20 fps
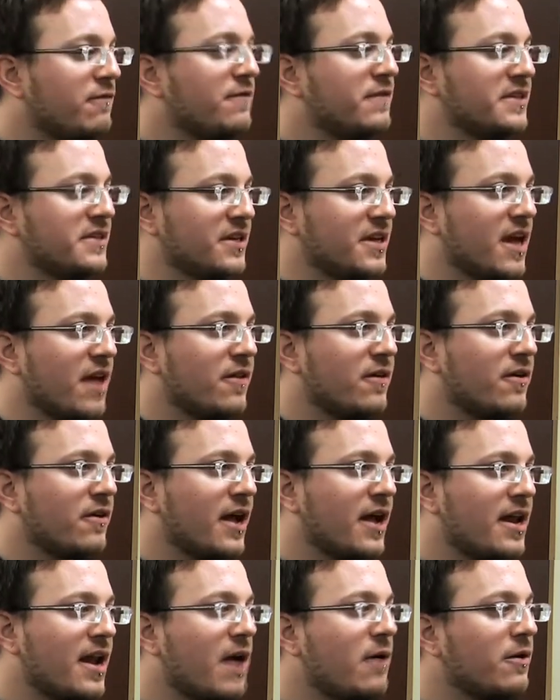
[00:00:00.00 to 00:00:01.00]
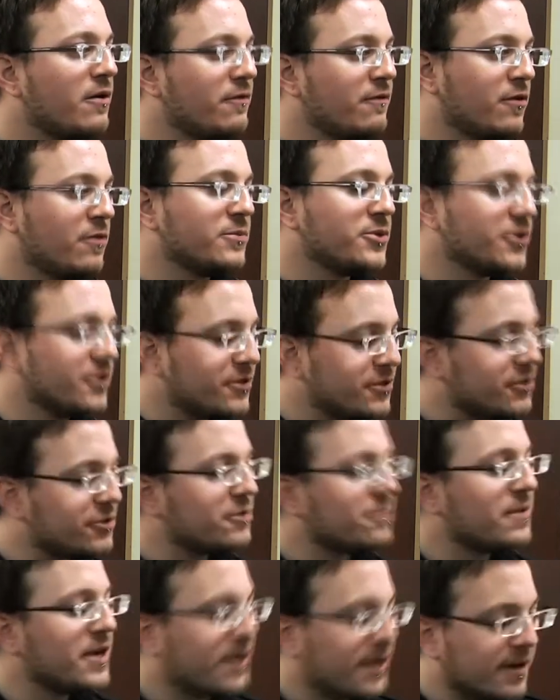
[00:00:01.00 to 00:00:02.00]
fit together and how it informs your
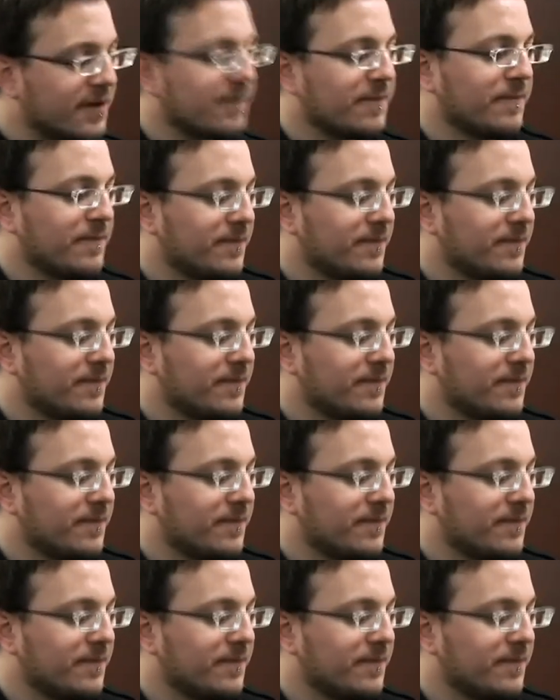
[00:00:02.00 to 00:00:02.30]
decision making.